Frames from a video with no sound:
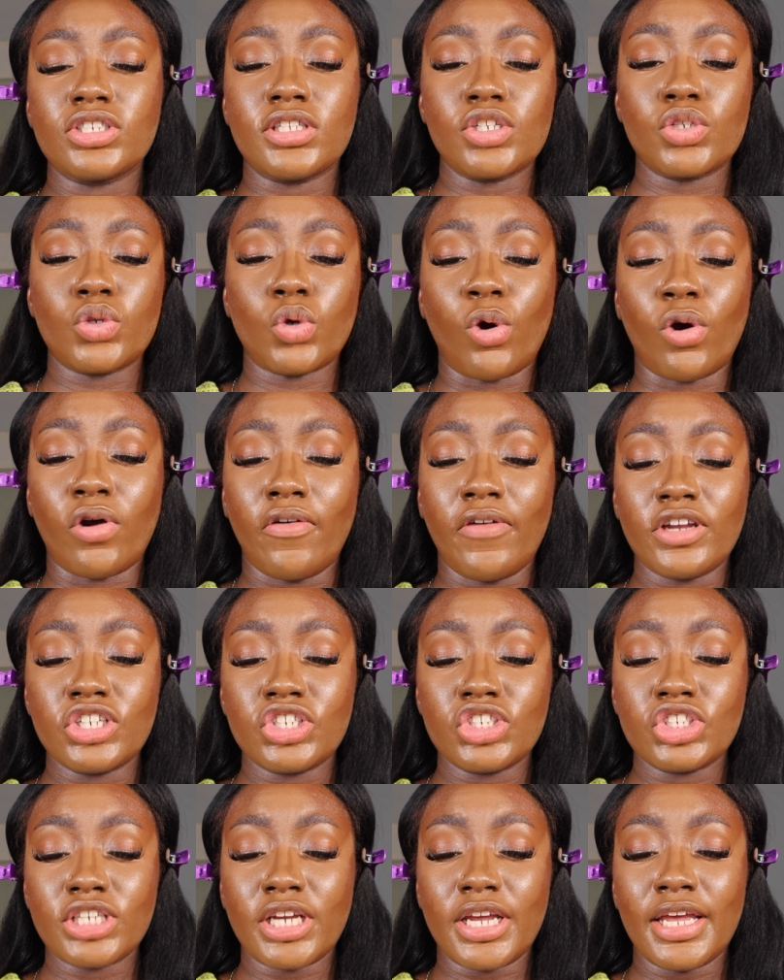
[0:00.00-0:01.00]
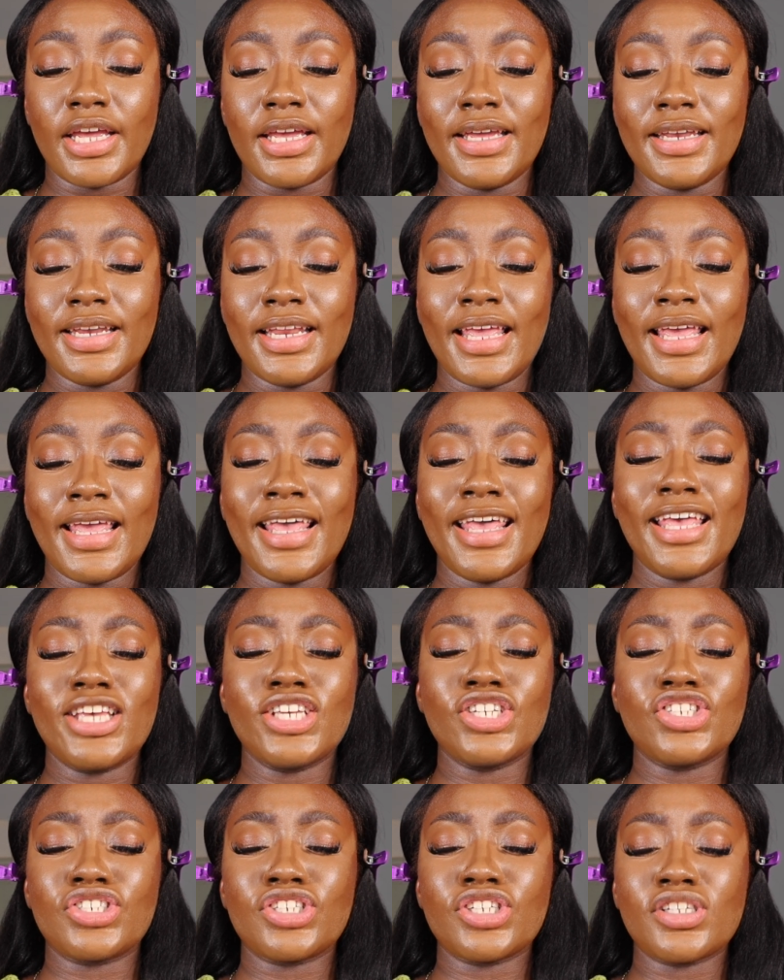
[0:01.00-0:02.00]
This orange shade
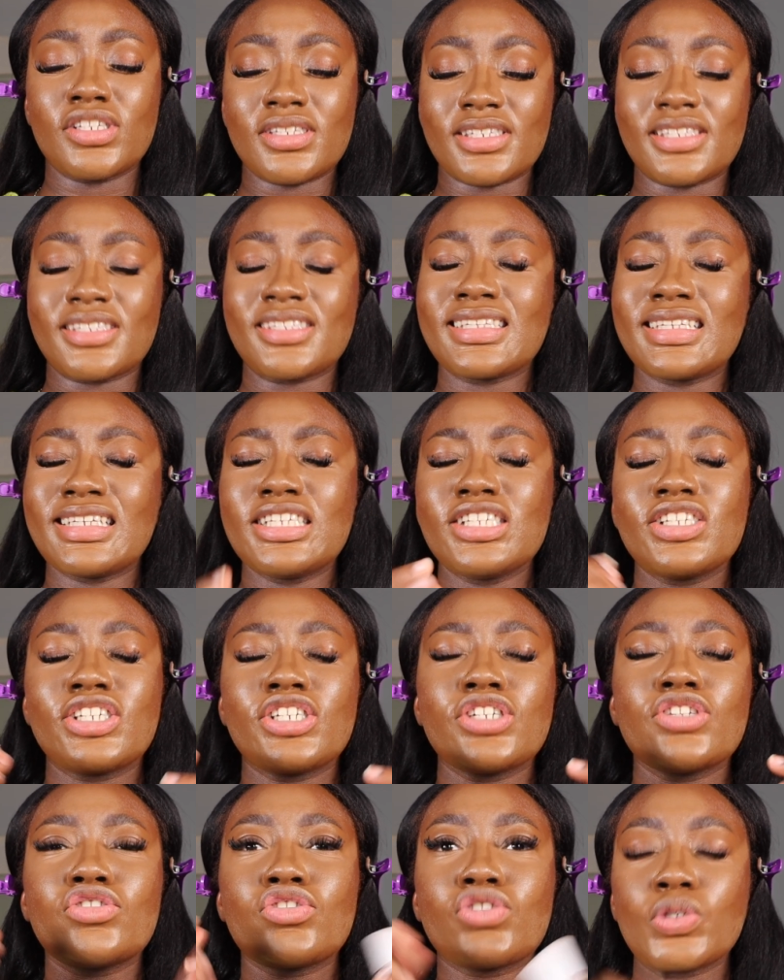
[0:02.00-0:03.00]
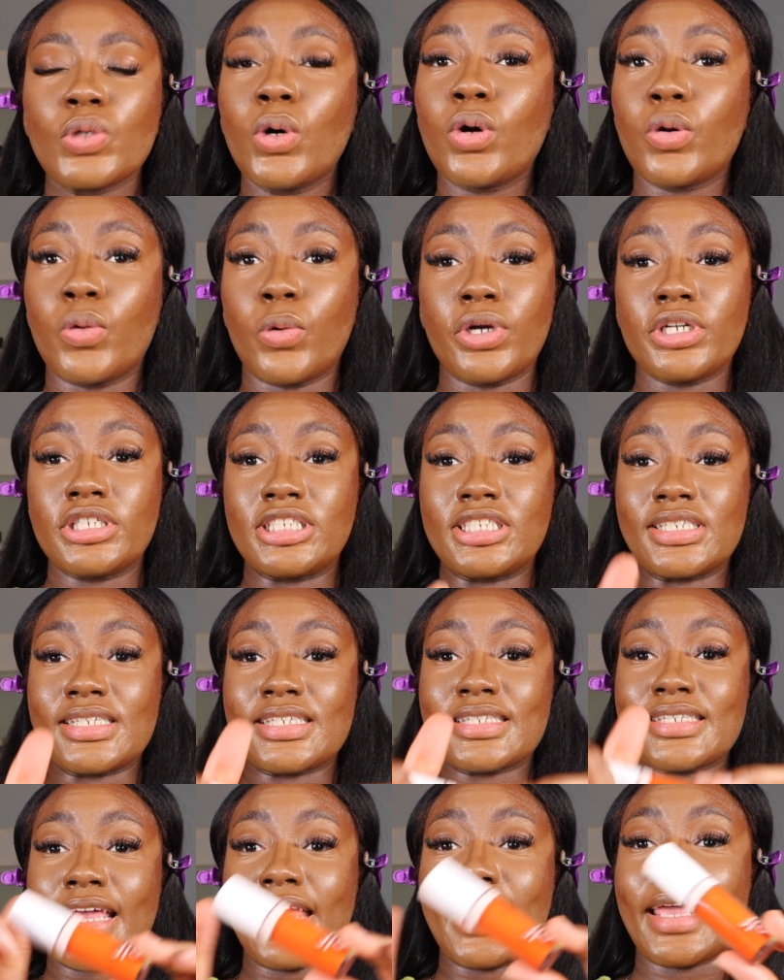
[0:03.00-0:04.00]
is it's just so
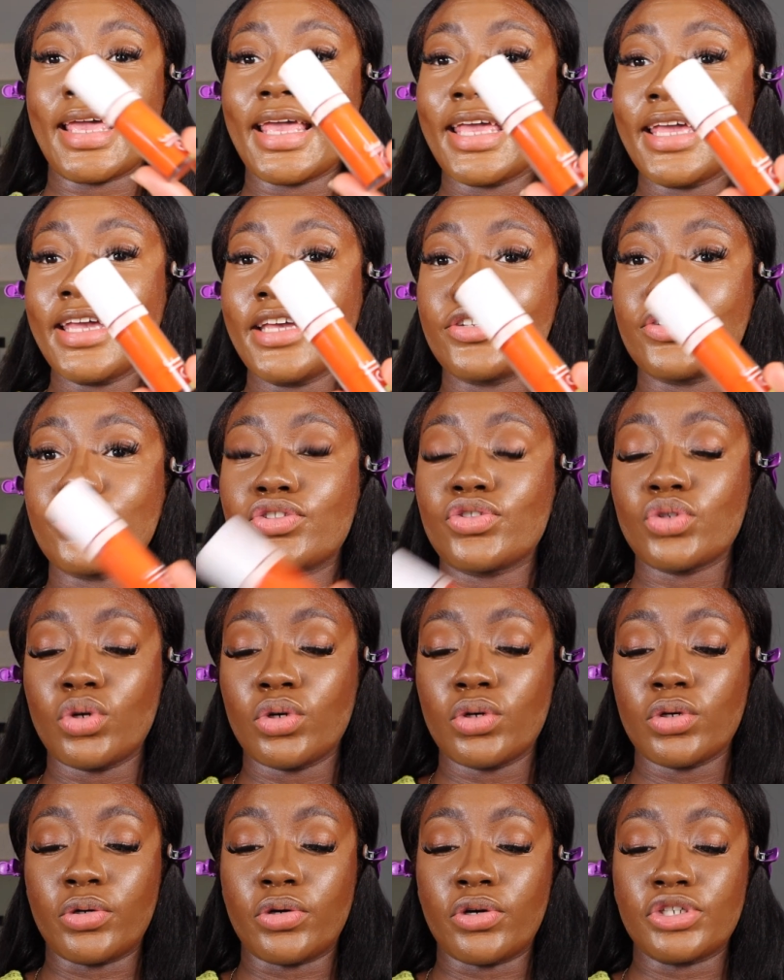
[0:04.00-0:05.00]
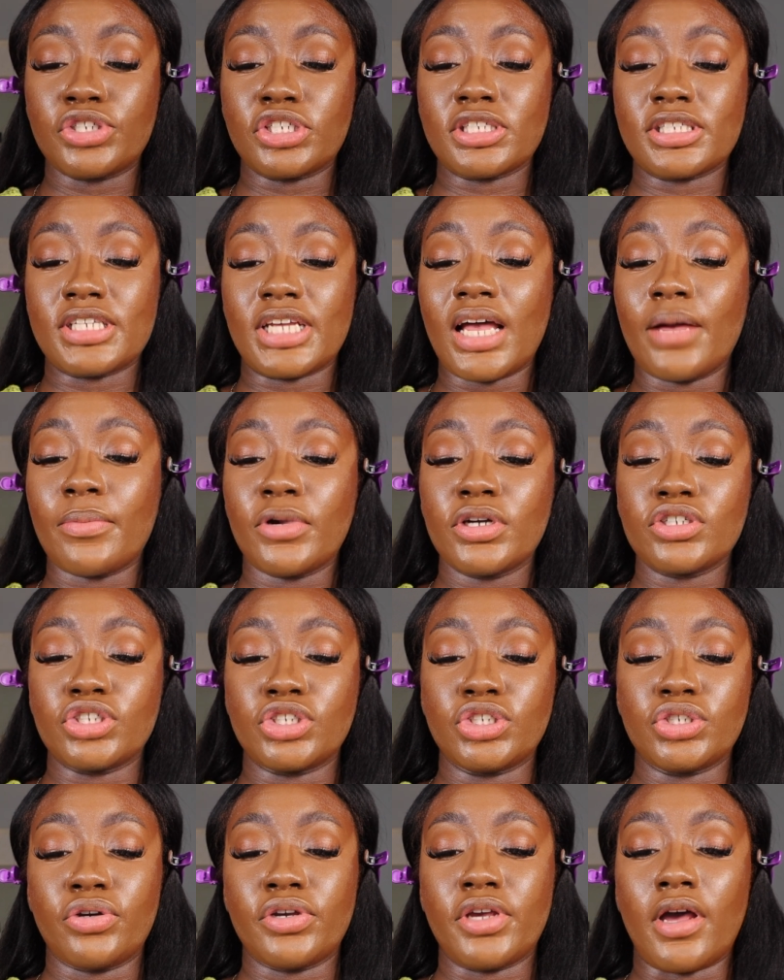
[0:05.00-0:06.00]
gorgeous. Like, it is so gorgeous. Like, I'm gonna
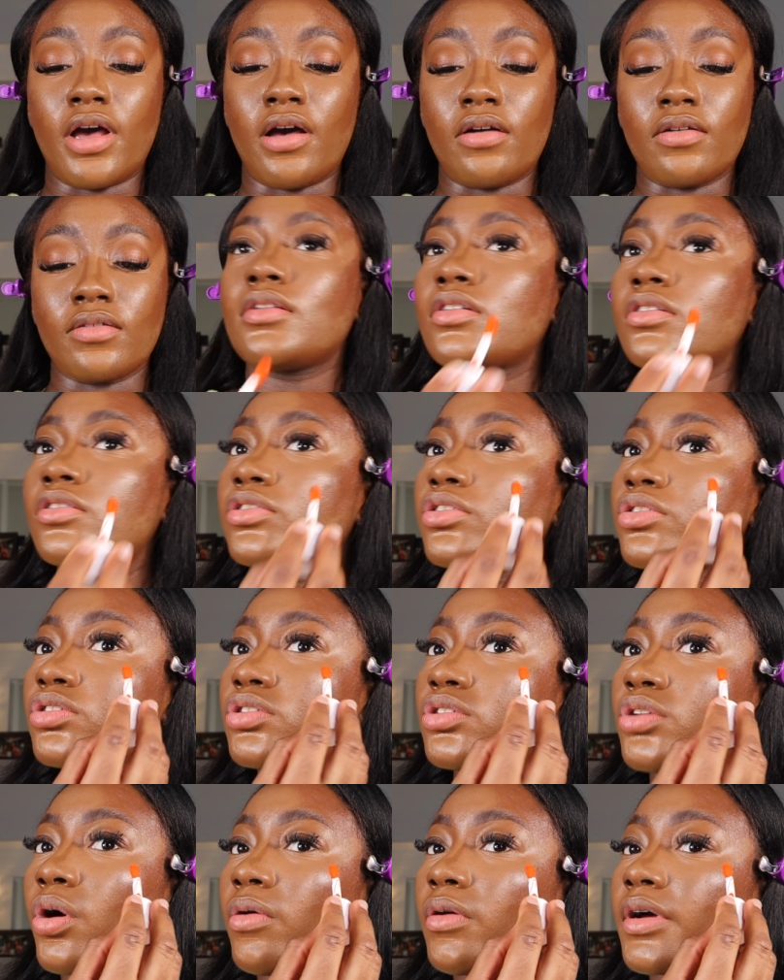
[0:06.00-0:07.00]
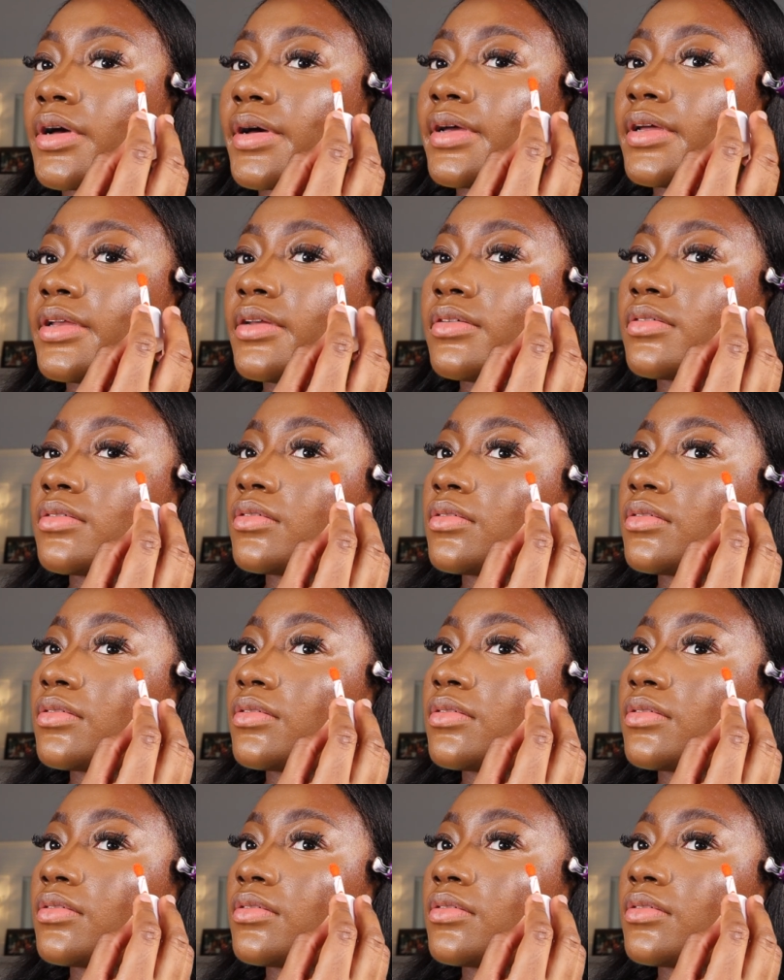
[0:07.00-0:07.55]
show y'all. It looks so good.